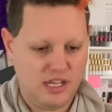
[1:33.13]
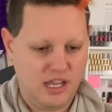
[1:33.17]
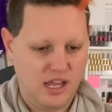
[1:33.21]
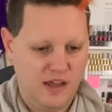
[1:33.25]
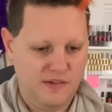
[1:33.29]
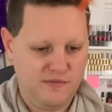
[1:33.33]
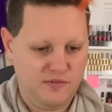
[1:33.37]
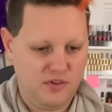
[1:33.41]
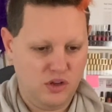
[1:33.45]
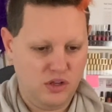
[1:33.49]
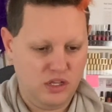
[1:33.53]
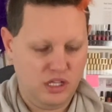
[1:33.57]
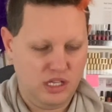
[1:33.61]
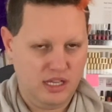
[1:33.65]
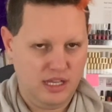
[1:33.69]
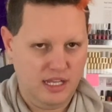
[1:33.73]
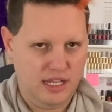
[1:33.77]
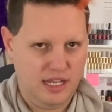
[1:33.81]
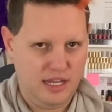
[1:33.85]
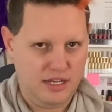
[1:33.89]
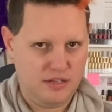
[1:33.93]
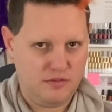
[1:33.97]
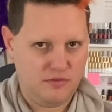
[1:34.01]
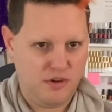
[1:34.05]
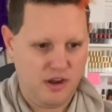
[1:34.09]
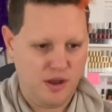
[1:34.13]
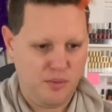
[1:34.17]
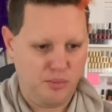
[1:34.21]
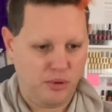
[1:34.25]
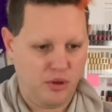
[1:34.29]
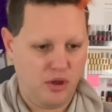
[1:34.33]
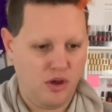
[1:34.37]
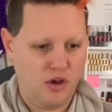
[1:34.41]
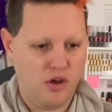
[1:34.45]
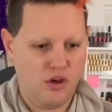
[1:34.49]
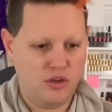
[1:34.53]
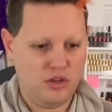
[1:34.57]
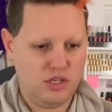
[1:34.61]
I've got Glad wrap
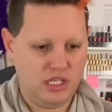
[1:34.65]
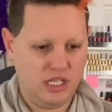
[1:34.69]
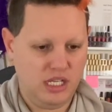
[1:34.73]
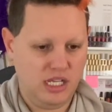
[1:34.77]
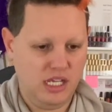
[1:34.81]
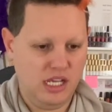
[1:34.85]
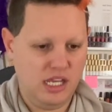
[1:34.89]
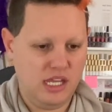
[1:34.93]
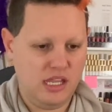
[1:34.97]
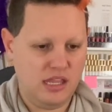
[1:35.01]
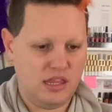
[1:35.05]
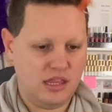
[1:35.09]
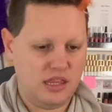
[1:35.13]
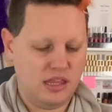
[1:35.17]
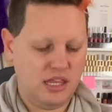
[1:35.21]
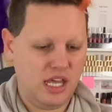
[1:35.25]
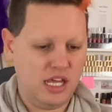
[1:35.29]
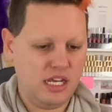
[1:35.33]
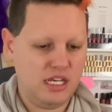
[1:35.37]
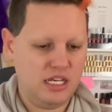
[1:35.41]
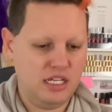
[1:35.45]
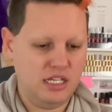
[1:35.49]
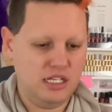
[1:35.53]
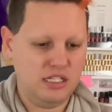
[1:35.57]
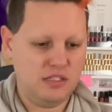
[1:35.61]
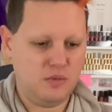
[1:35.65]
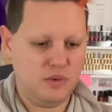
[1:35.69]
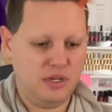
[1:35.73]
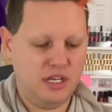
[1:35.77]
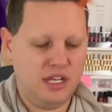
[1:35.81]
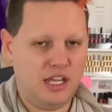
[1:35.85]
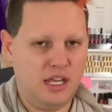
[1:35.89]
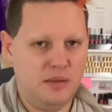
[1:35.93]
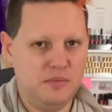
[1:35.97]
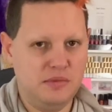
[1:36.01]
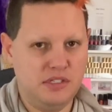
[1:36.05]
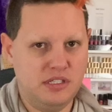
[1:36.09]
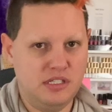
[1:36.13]
on here. That is when it
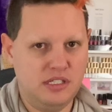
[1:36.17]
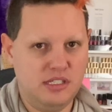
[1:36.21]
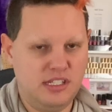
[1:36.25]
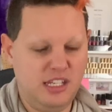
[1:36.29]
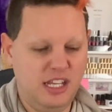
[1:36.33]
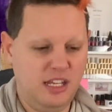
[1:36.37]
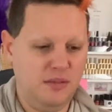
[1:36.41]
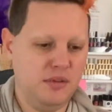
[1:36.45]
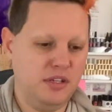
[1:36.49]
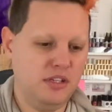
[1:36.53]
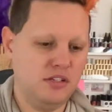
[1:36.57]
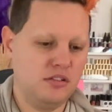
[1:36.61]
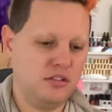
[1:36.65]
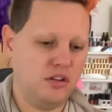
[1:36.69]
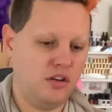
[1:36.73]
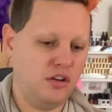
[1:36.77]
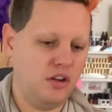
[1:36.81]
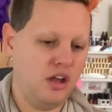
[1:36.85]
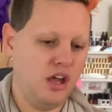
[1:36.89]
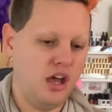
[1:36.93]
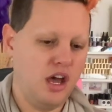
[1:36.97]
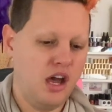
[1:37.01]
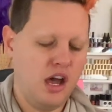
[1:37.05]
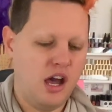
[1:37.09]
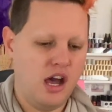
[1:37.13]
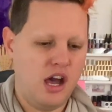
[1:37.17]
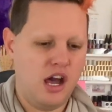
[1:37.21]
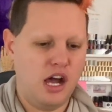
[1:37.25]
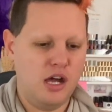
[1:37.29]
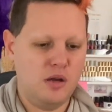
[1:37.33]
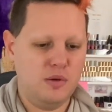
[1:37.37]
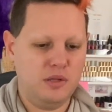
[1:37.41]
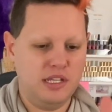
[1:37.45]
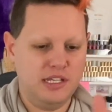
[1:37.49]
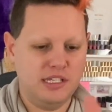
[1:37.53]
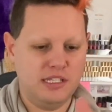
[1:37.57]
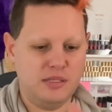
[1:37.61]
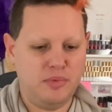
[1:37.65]
comes to steaming, so I
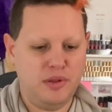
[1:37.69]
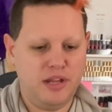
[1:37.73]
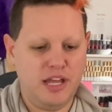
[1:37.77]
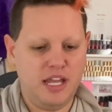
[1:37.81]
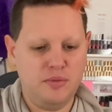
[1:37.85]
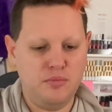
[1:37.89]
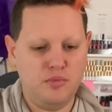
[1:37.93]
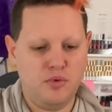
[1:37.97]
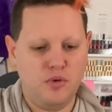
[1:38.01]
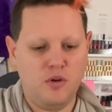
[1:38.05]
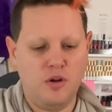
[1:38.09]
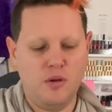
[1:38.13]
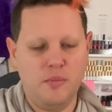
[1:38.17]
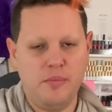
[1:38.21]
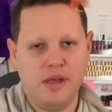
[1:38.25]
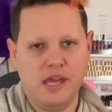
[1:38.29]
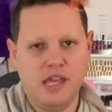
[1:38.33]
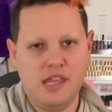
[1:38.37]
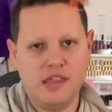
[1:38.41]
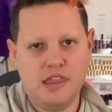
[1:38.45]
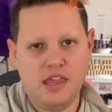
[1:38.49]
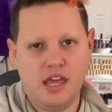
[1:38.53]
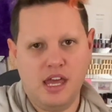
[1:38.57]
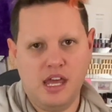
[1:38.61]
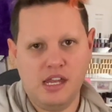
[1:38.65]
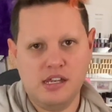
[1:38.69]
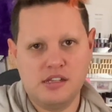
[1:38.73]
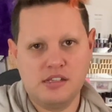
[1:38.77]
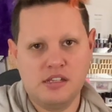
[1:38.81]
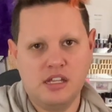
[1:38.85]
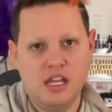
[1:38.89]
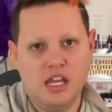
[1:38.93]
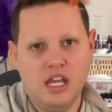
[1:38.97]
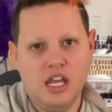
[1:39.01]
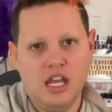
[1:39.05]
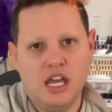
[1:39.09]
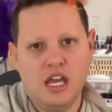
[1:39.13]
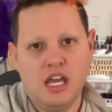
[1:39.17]
will explain more about that
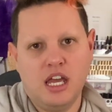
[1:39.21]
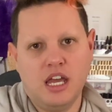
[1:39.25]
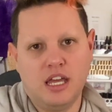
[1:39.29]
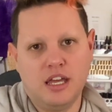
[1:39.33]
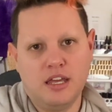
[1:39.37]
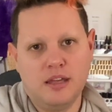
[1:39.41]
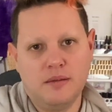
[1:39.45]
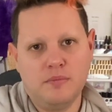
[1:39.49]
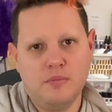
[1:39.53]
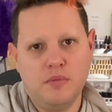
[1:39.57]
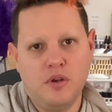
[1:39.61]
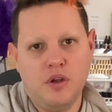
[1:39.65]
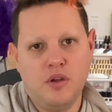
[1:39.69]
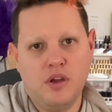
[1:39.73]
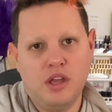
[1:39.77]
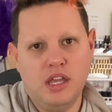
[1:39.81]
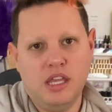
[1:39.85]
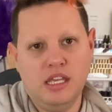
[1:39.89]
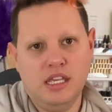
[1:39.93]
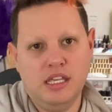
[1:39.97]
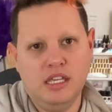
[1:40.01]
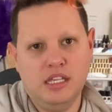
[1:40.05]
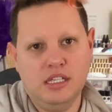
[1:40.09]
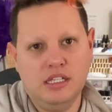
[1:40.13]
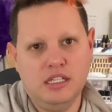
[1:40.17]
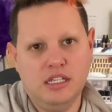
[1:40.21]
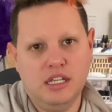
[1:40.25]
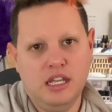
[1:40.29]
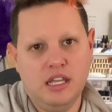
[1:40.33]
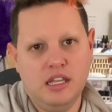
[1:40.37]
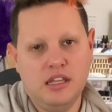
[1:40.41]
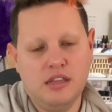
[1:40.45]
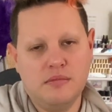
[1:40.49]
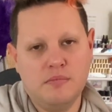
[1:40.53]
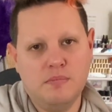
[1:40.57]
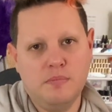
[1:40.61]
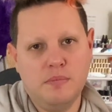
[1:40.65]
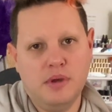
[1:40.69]
in
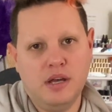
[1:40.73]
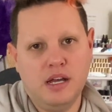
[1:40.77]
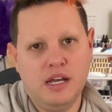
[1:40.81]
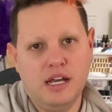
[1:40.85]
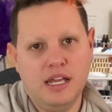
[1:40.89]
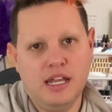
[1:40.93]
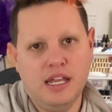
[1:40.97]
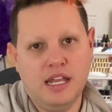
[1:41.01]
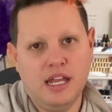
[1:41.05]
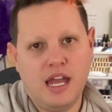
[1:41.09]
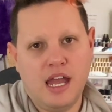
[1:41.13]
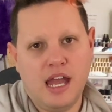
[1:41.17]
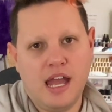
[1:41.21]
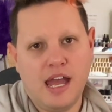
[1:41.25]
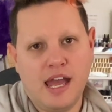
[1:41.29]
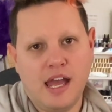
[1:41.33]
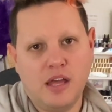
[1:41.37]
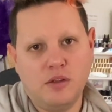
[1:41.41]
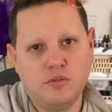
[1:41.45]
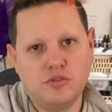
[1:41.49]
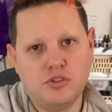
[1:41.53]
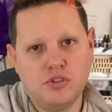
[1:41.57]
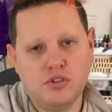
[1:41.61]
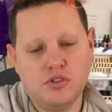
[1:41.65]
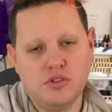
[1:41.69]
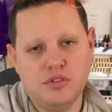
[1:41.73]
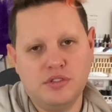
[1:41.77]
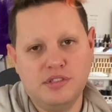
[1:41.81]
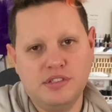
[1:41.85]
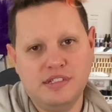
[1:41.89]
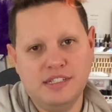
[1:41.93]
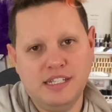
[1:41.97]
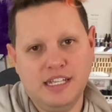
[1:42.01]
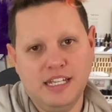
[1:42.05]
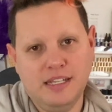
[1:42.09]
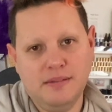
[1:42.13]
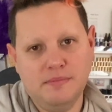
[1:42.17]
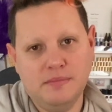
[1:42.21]
my how to
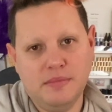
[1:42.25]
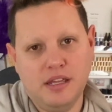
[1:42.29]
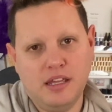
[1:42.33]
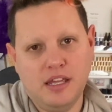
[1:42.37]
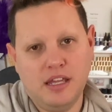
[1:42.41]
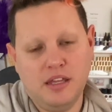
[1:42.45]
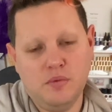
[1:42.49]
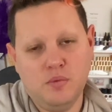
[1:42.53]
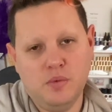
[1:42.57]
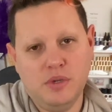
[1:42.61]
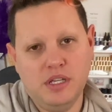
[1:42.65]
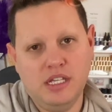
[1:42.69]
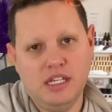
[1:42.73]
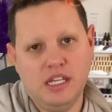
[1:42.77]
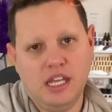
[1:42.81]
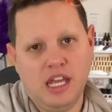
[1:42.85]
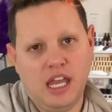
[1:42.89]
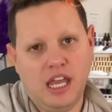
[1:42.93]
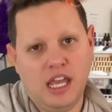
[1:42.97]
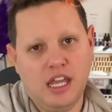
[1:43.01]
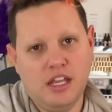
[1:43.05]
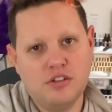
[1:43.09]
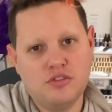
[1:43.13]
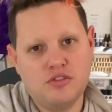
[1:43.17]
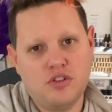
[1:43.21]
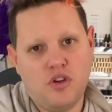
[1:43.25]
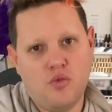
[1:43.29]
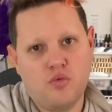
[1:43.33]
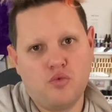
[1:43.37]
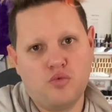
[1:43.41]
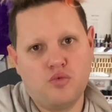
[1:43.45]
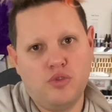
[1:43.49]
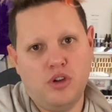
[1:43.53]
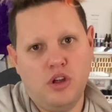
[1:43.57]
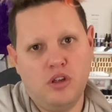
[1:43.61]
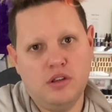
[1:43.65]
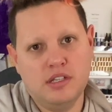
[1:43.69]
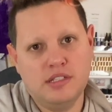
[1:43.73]
steam a wig and
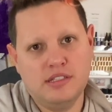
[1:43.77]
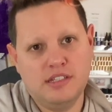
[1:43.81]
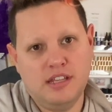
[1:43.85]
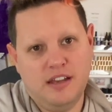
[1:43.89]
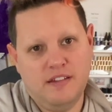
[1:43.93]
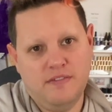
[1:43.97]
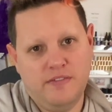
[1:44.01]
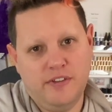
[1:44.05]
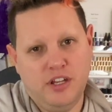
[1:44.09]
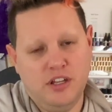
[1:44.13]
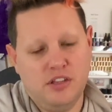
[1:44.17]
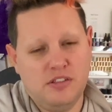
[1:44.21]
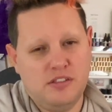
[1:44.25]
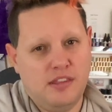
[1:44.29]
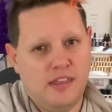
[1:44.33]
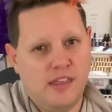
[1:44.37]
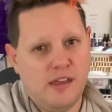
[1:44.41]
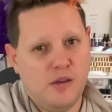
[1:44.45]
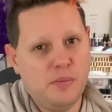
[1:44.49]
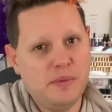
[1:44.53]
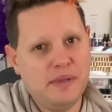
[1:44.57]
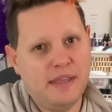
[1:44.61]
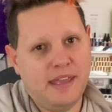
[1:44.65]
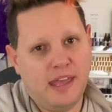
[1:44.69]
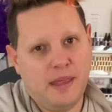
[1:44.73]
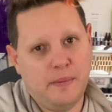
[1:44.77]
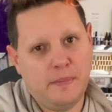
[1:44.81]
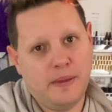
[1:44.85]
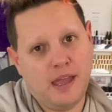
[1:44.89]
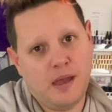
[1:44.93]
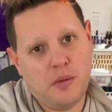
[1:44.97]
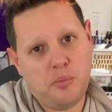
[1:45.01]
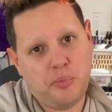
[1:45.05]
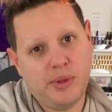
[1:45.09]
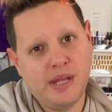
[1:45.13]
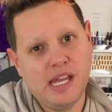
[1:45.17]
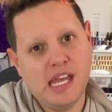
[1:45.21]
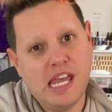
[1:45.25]
roller set of videos. They'll be coming
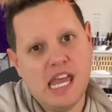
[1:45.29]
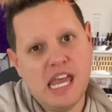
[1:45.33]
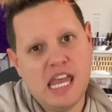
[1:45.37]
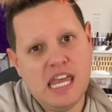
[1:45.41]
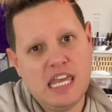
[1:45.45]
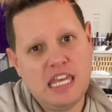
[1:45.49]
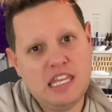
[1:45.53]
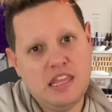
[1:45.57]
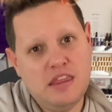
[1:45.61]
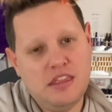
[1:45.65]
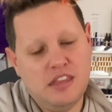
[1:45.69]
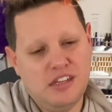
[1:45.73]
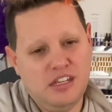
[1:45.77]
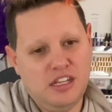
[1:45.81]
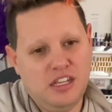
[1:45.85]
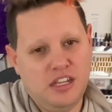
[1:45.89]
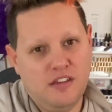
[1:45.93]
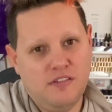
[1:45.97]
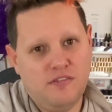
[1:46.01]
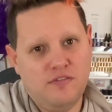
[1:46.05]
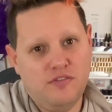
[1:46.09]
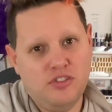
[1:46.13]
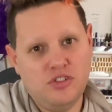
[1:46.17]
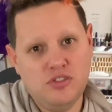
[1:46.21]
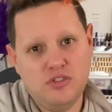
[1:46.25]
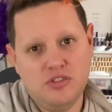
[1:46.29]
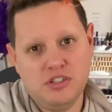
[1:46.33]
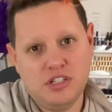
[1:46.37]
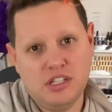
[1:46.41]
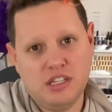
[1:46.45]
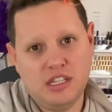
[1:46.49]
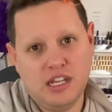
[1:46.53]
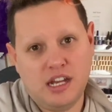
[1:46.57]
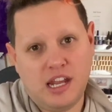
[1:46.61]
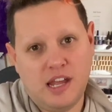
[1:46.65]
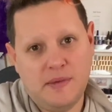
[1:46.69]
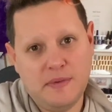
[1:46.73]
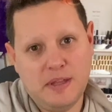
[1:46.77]
up in the near future, in
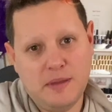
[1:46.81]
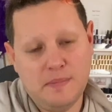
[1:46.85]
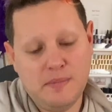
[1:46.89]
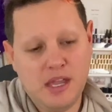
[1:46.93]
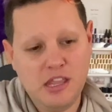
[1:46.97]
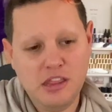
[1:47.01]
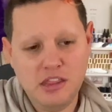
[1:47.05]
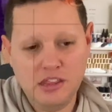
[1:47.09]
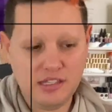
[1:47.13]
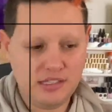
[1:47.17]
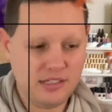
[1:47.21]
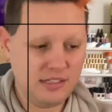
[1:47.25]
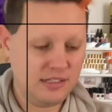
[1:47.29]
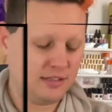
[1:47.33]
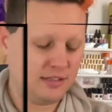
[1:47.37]
the coming months.